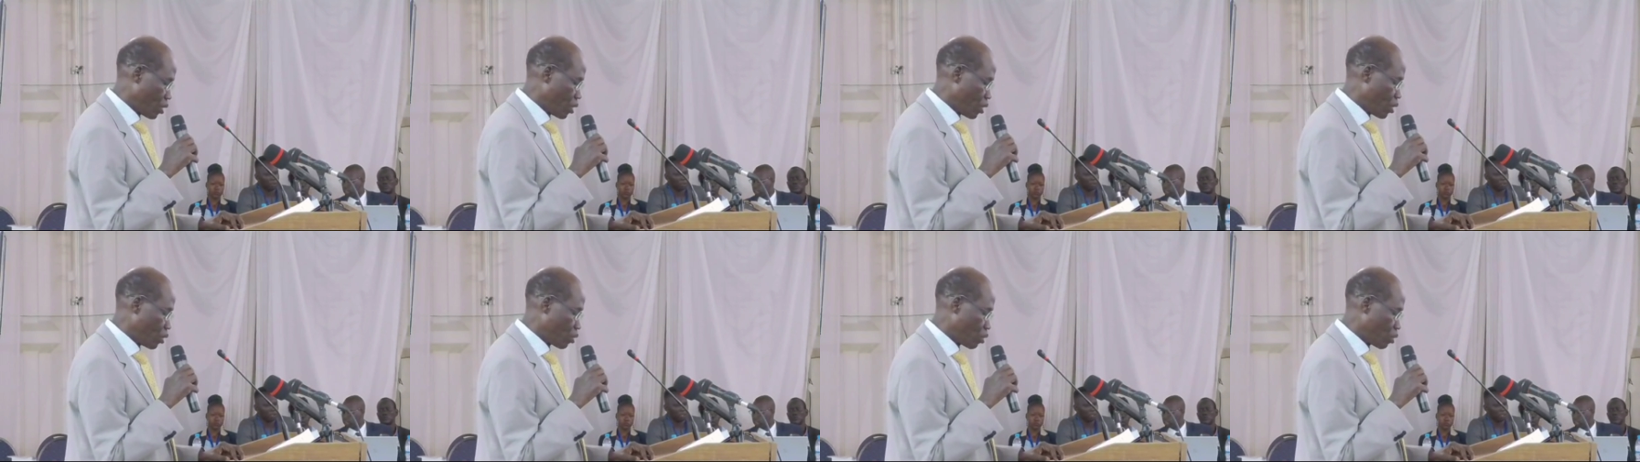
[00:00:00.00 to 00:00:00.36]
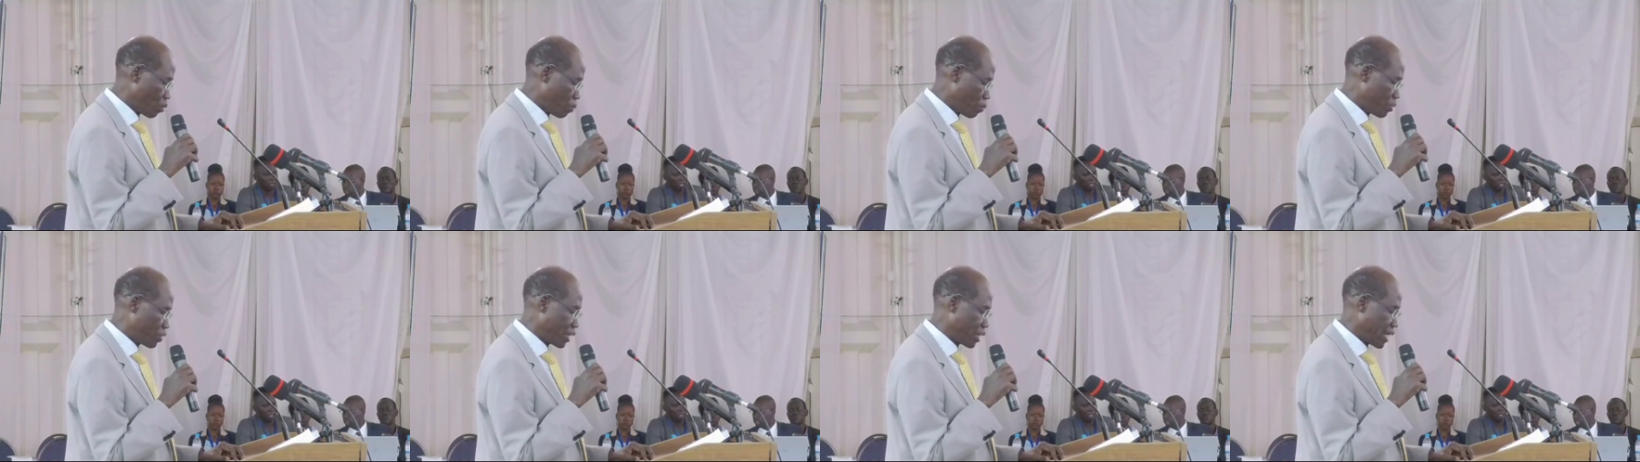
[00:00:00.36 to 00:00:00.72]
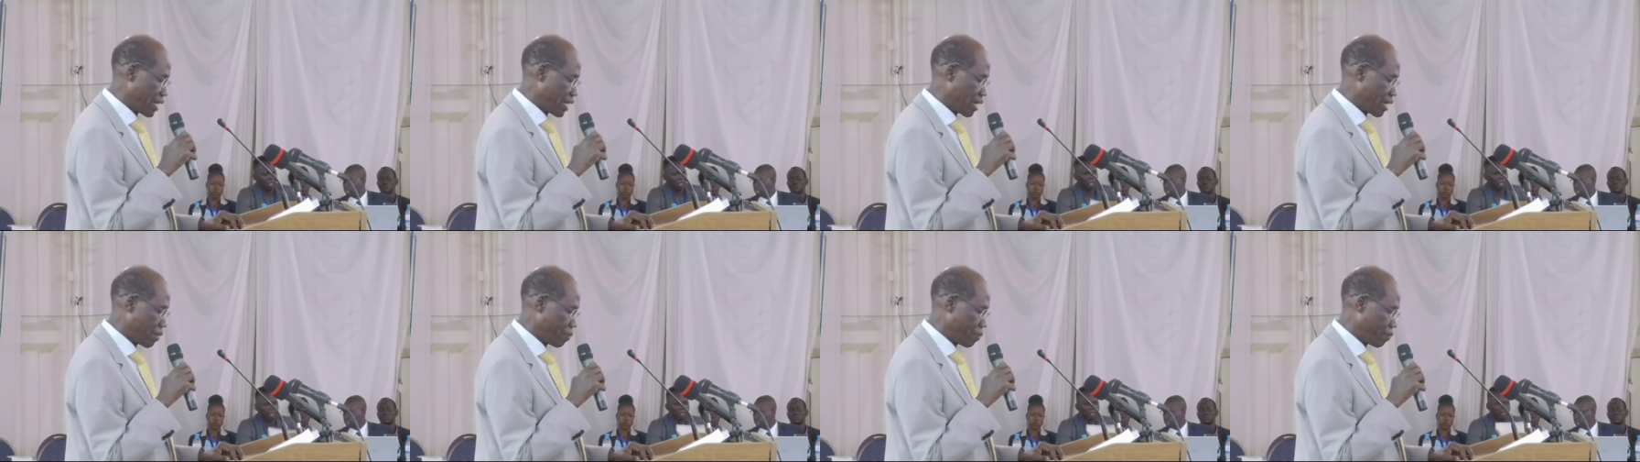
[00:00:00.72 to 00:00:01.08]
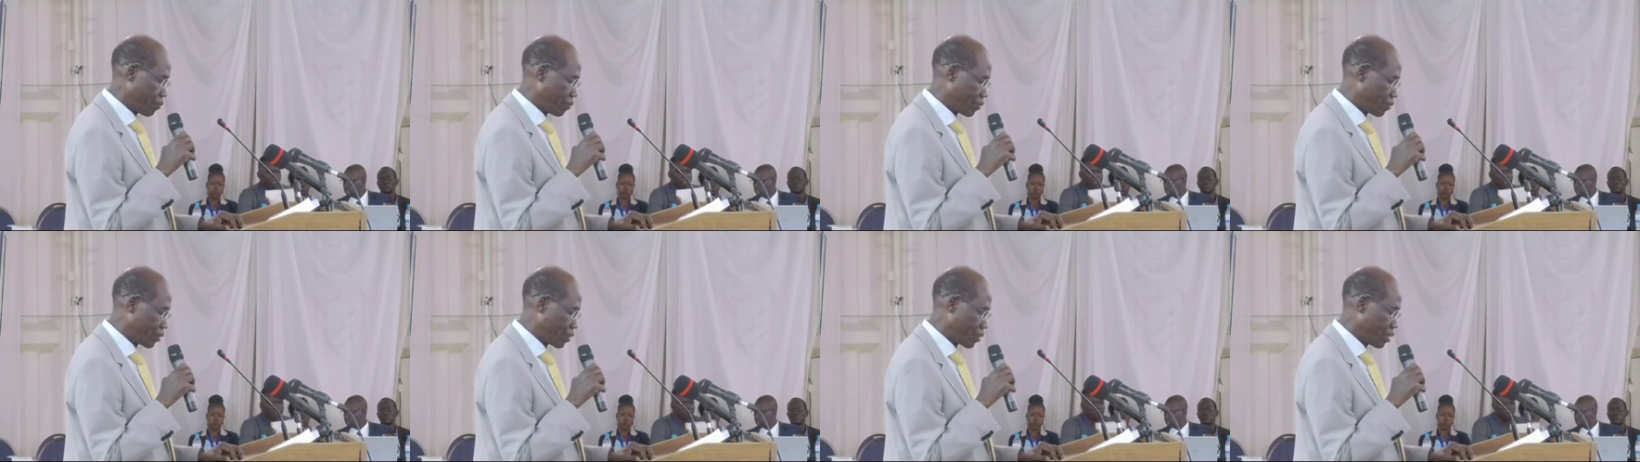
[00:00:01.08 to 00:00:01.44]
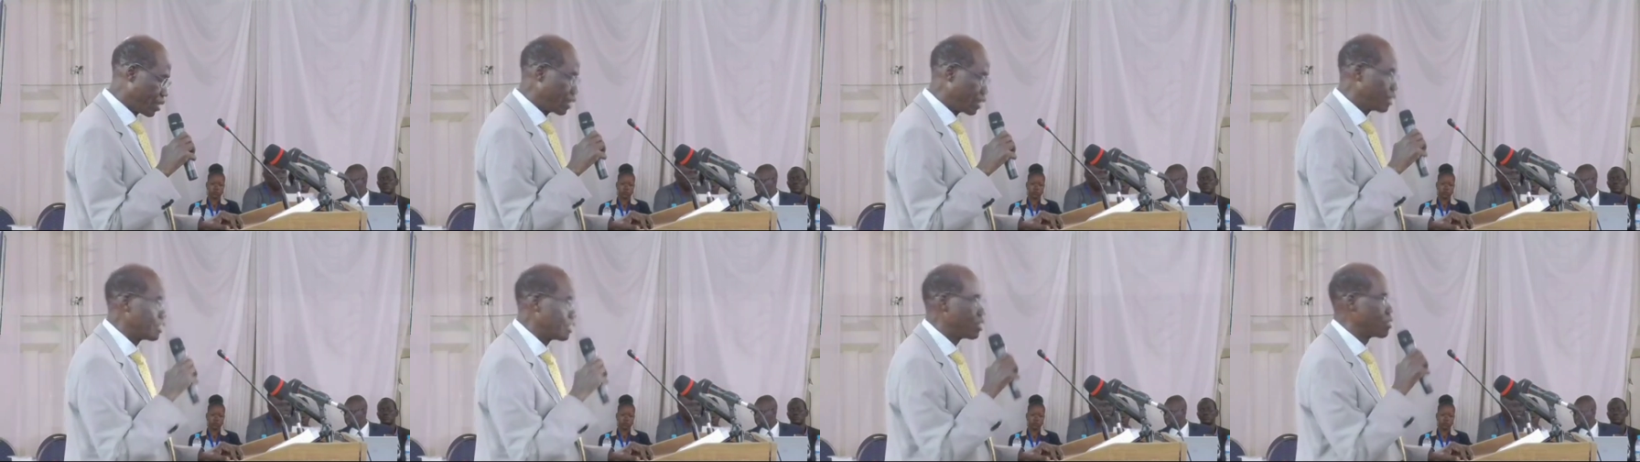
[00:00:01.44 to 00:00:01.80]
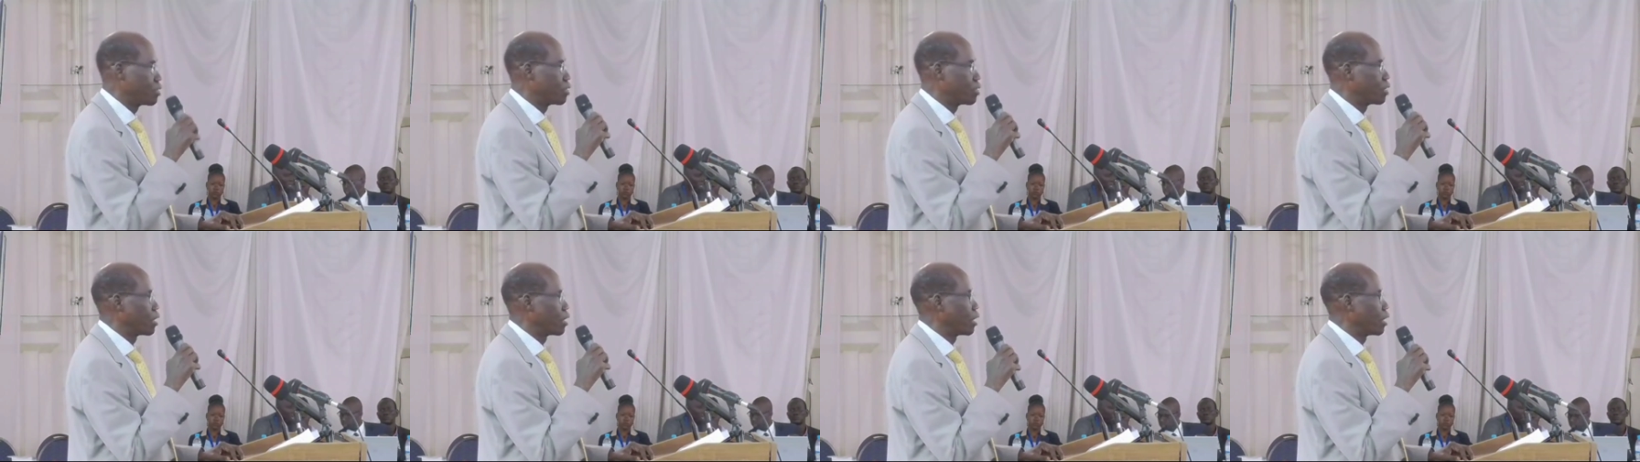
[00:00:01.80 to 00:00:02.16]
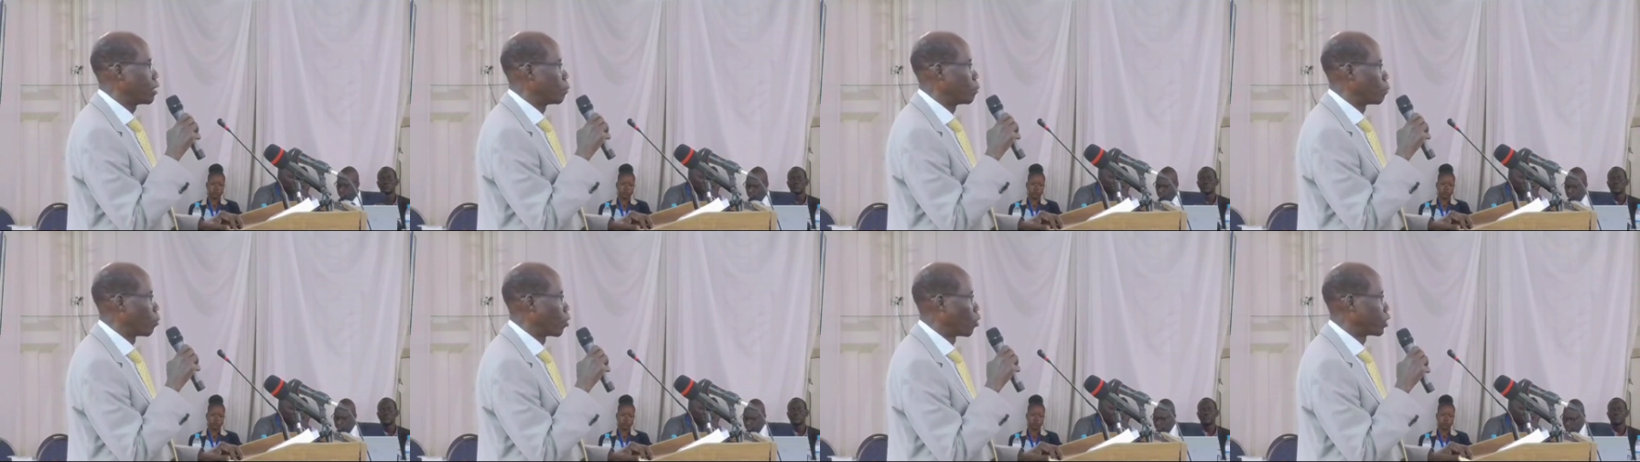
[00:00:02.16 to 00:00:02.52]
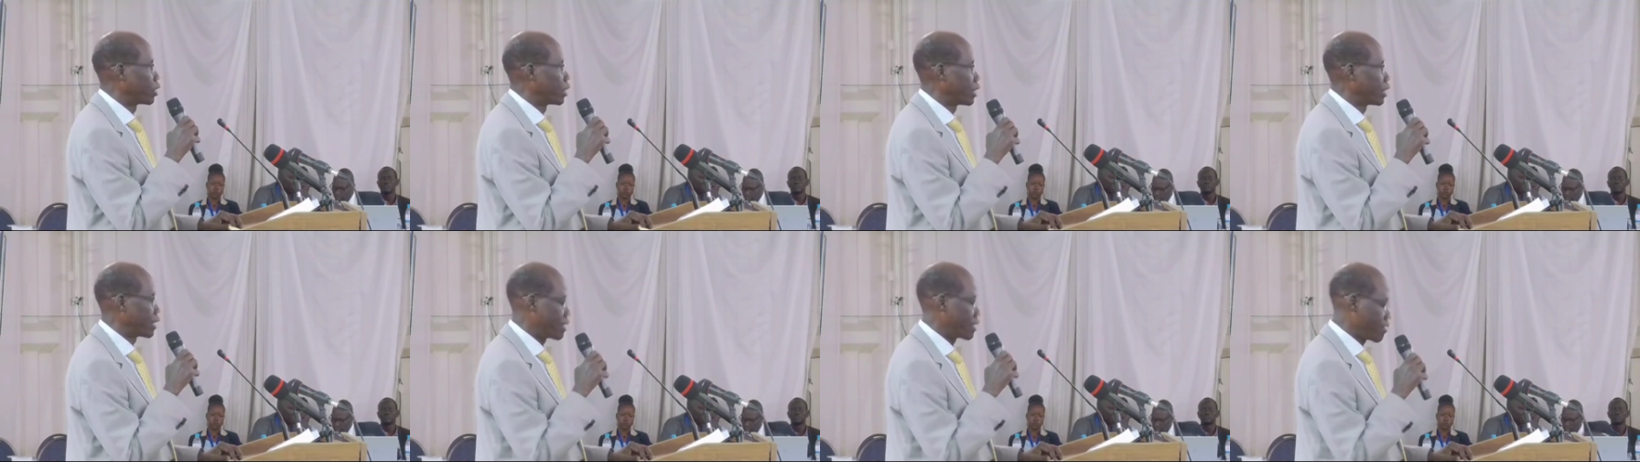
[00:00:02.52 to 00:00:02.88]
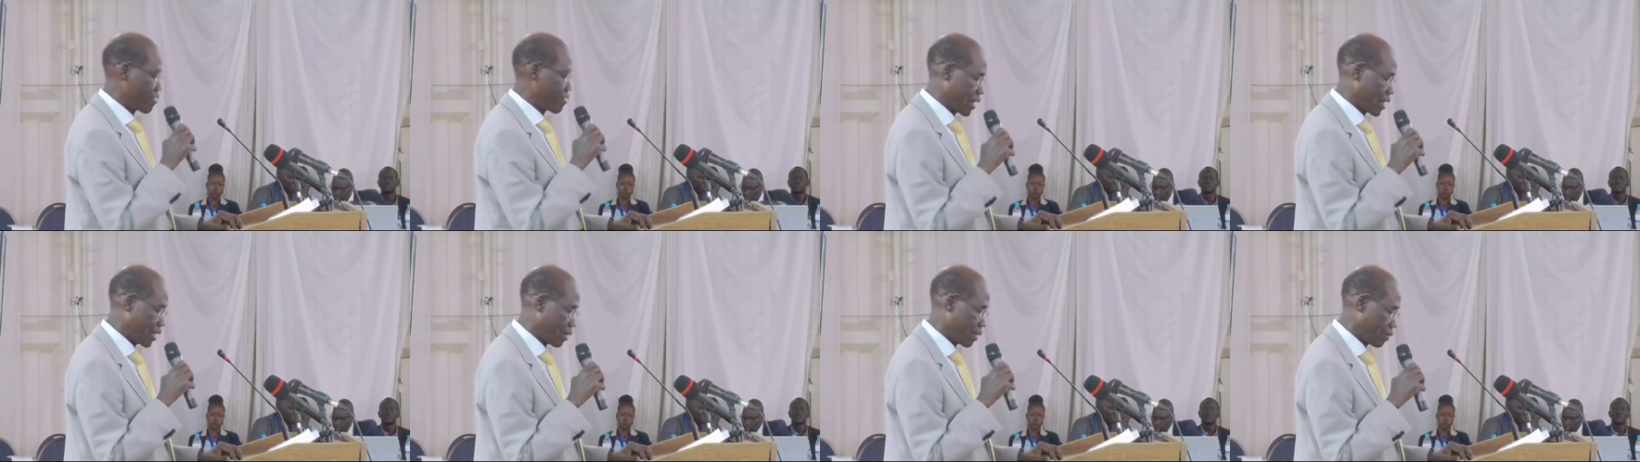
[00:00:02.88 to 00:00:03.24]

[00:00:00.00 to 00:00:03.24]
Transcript: to represent him in this important event.